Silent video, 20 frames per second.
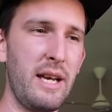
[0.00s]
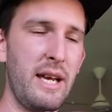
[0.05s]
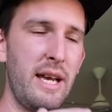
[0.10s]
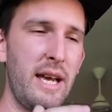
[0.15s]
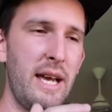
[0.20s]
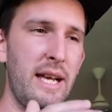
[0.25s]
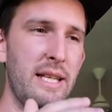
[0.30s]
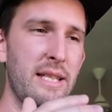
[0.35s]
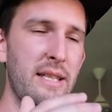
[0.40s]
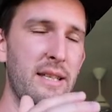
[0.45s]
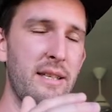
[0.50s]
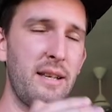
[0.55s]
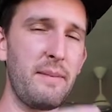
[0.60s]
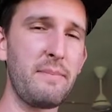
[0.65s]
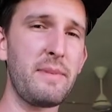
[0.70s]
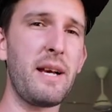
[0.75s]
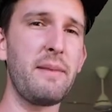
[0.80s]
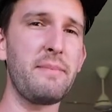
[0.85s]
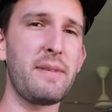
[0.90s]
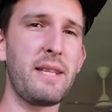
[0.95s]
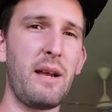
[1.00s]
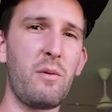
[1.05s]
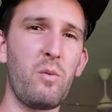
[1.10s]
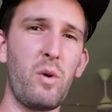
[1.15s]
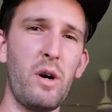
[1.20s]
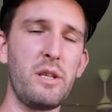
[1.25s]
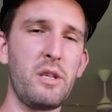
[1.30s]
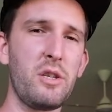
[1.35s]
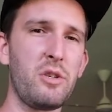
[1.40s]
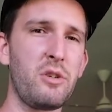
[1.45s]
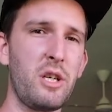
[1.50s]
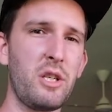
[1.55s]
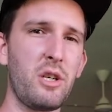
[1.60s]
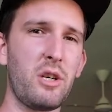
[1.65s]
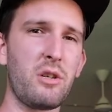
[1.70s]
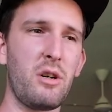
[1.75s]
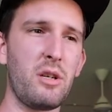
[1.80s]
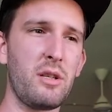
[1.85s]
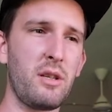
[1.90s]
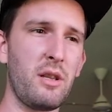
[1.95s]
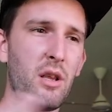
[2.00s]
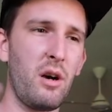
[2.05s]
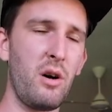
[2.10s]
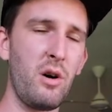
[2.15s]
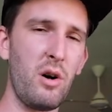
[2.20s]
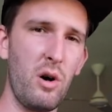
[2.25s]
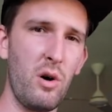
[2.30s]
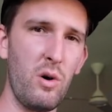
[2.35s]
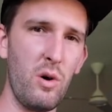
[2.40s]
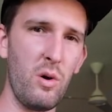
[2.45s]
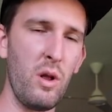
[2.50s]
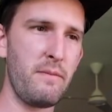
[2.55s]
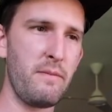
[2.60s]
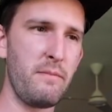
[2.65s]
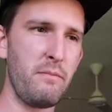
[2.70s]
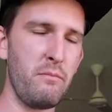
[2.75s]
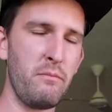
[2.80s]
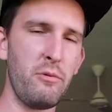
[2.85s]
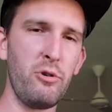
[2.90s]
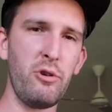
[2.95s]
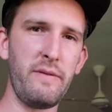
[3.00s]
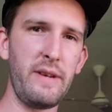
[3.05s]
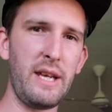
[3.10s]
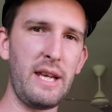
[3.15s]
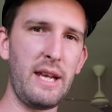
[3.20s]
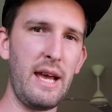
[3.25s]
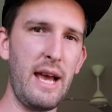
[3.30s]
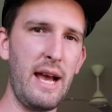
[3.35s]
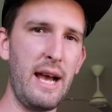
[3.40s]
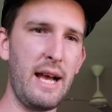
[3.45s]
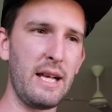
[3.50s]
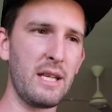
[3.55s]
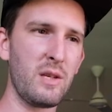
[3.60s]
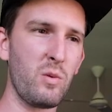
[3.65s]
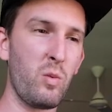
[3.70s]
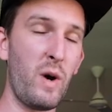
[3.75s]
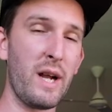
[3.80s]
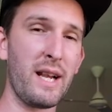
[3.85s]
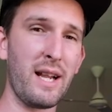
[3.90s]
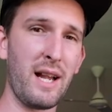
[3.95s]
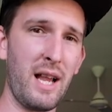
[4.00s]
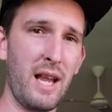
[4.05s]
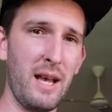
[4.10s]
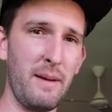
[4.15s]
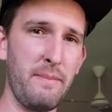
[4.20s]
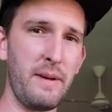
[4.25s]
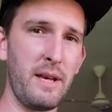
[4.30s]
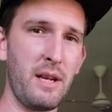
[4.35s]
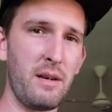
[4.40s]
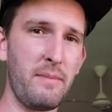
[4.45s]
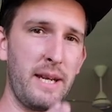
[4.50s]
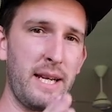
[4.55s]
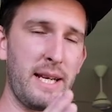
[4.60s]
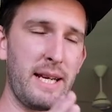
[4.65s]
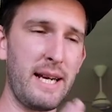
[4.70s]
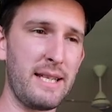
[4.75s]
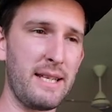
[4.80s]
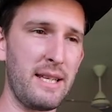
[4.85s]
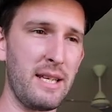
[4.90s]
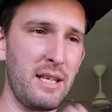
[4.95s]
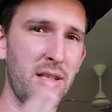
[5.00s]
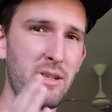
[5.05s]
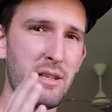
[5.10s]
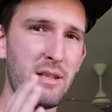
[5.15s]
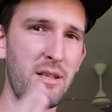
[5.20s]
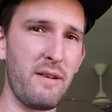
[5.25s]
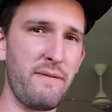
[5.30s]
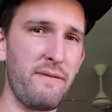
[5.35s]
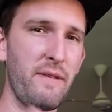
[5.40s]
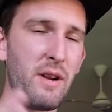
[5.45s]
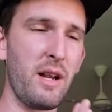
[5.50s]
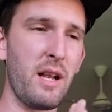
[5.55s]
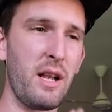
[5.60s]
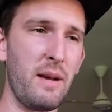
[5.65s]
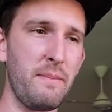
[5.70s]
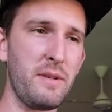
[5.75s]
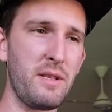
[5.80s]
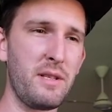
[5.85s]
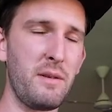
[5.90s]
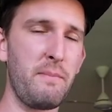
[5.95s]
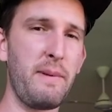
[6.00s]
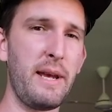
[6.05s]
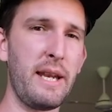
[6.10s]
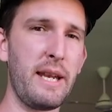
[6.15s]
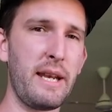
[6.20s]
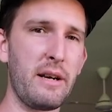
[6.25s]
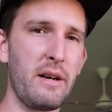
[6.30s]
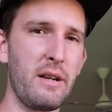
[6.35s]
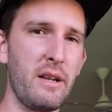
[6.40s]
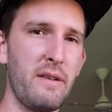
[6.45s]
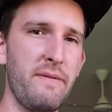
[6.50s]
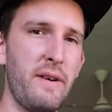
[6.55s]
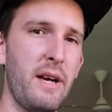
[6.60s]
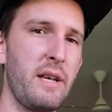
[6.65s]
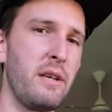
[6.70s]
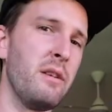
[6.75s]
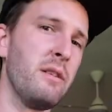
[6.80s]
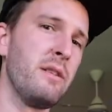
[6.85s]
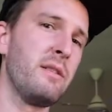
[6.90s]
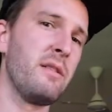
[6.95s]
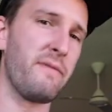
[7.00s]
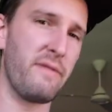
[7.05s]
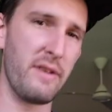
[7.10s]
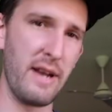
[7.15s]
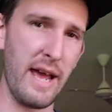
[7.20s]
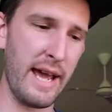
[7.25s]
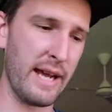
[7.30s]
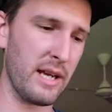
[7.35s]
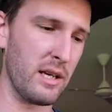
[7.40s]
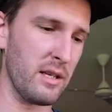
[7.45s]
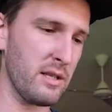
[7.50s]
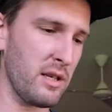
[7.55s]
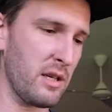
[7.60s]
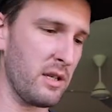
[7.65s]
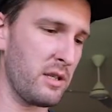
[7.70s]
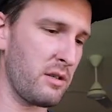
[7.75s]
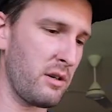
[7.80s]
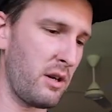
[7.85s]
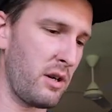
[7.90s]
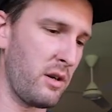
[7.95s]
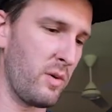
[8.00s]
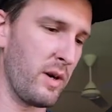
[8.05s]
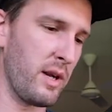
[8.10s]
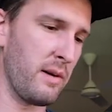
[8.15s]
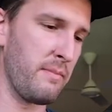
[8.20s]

and sometimes that won't stretch across the whole movie as one clip. It'll be cut into different clips depending on if I use different angles. I'll show you what I